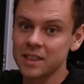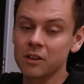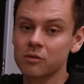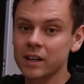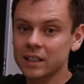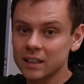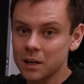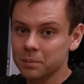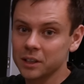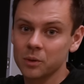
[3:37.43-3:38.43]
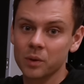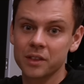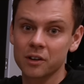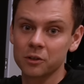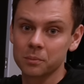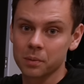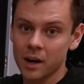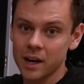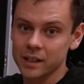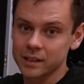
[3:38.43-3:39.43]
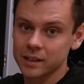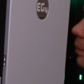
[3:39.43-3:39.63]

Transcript: They relabel it with their own brand.